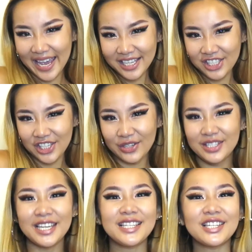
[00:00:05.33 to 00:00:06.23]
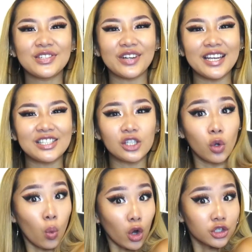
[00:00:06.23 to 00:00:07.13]
Hey Chiuties, it's
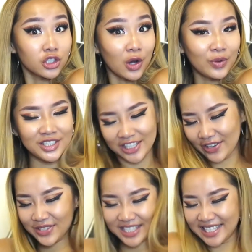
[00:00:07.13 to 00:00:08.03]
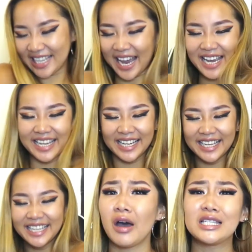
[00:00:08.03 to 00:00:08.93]
Rachel. What's up with you today?
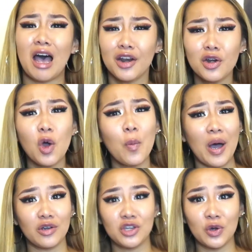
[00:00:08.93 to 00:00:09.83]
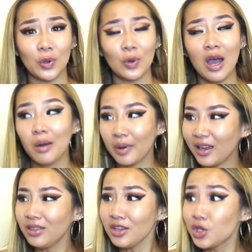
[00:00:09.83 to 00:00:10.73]
Guys, I don't know about you,
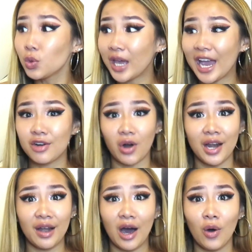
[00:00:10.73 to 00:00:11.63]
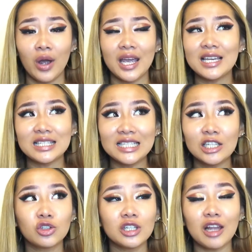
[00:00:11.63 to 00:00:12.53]
but in the UK right now, it's
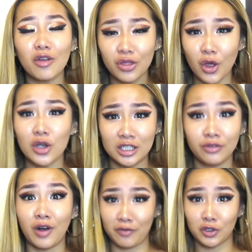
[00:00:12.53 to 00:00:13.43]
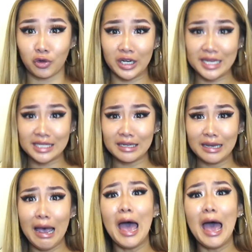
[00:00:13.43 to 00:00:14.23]
literally like 35 degrees